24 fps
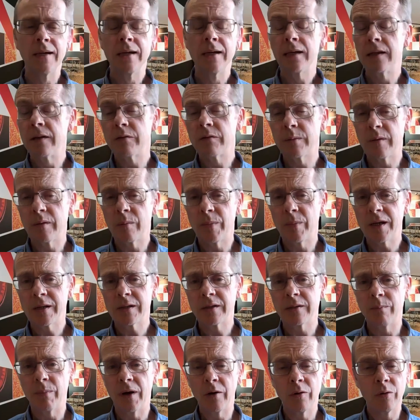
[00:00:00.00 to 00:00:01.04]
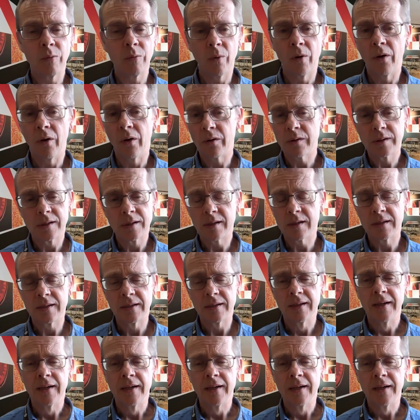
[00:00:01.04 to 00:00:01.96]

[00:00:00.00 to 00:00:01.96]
gives me the best of both worlds, because